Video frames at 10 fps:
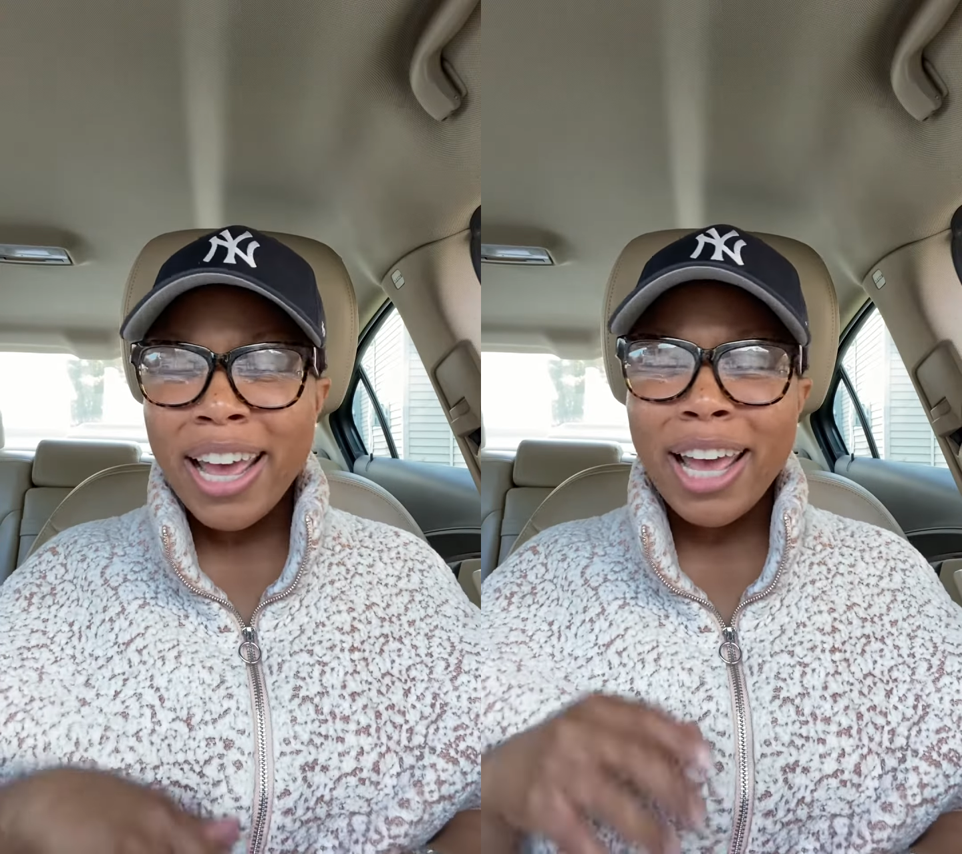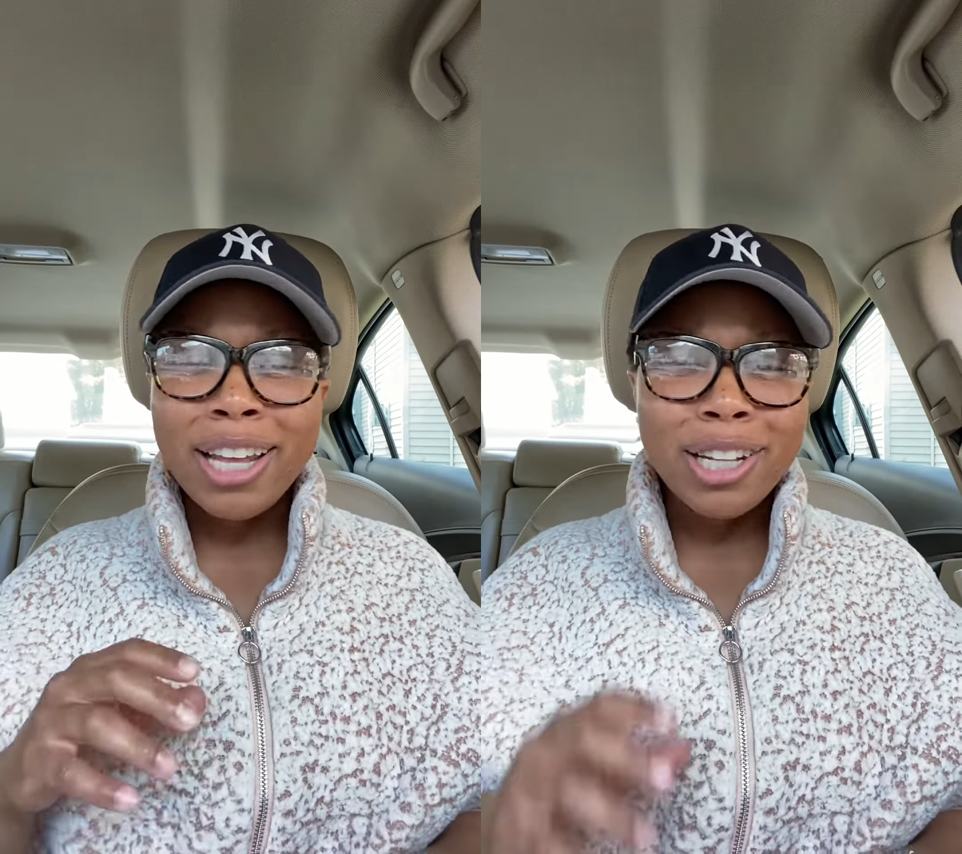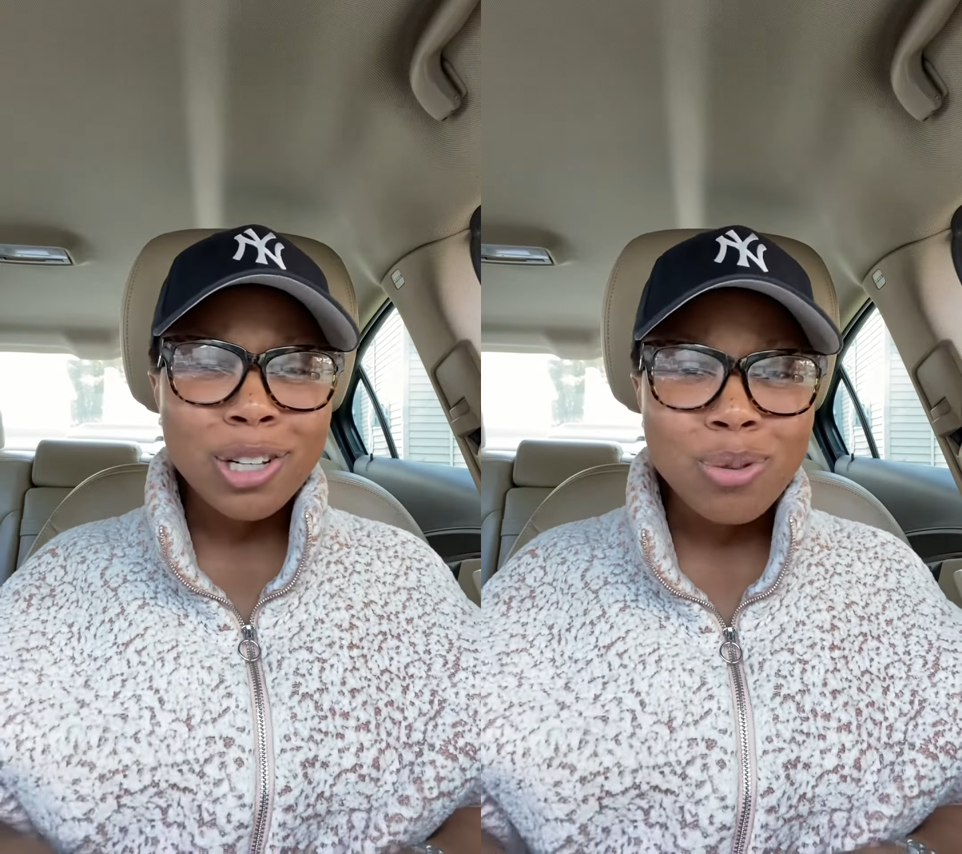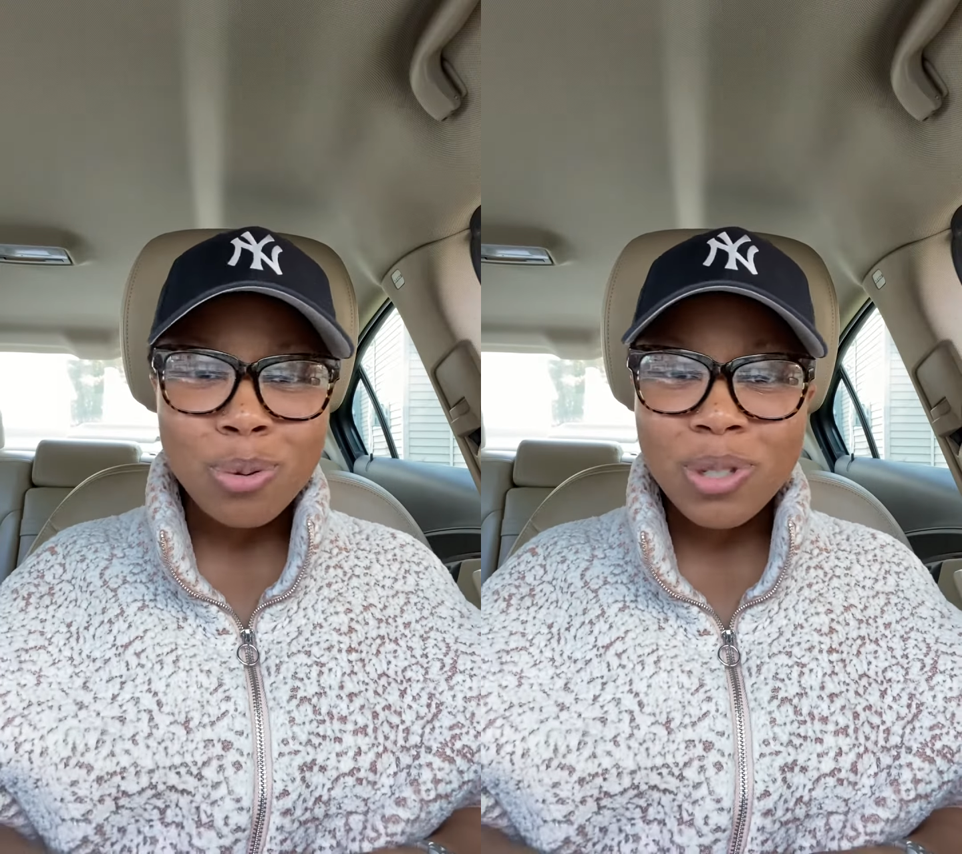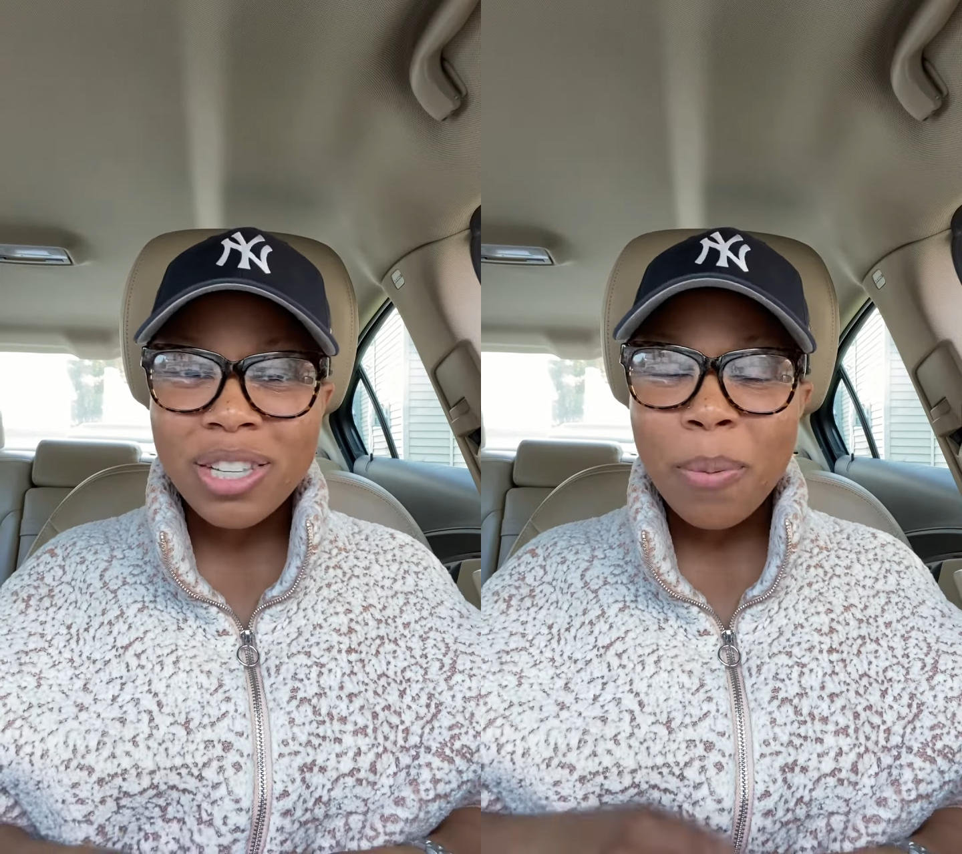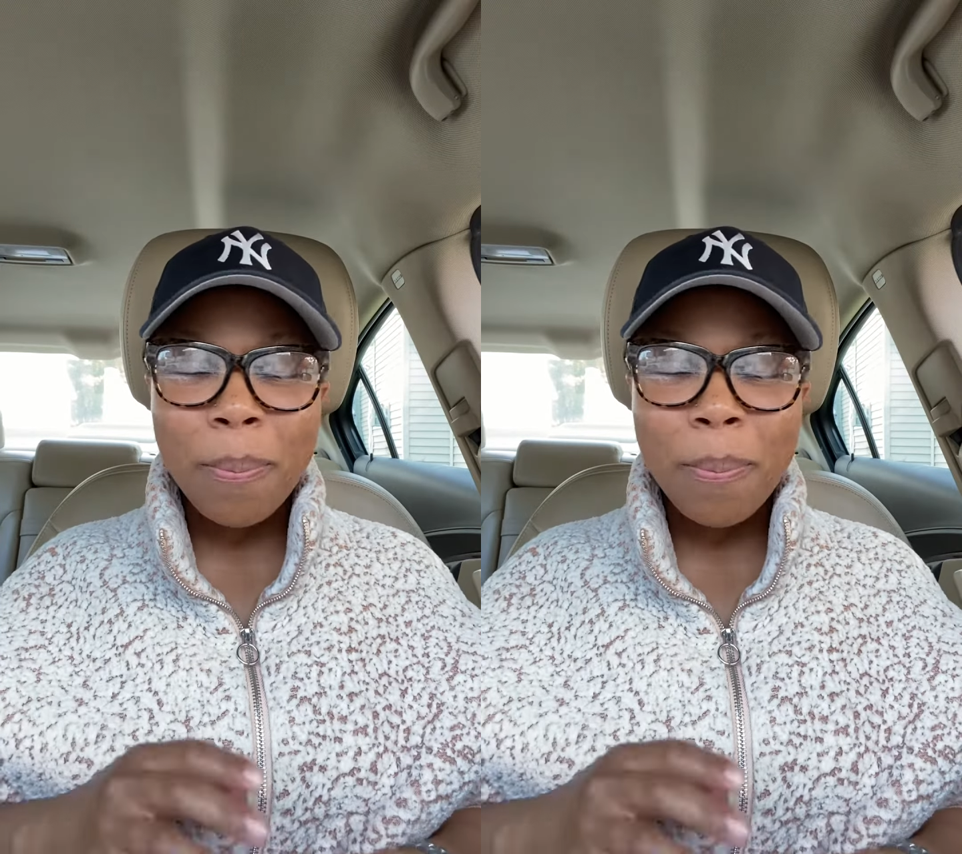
and loose